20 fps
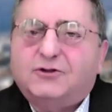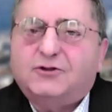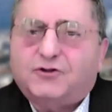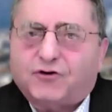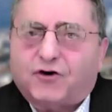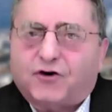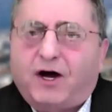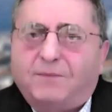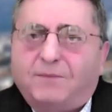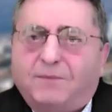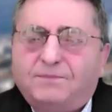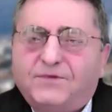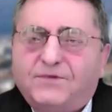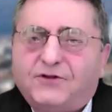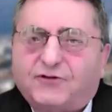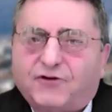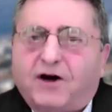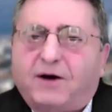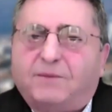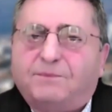dropped and
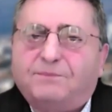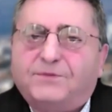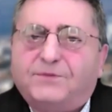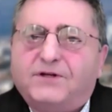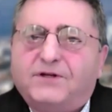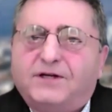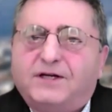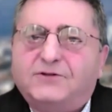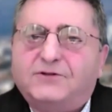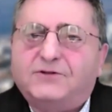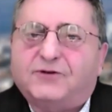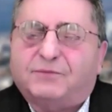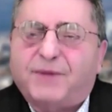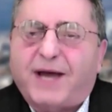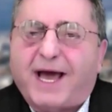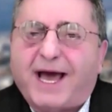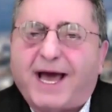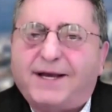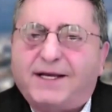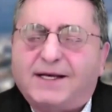dropped
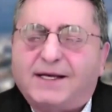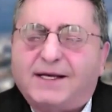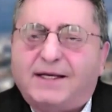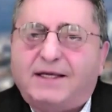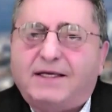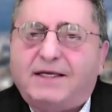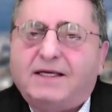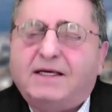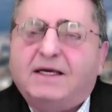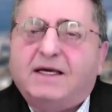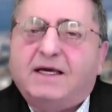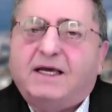dramatically.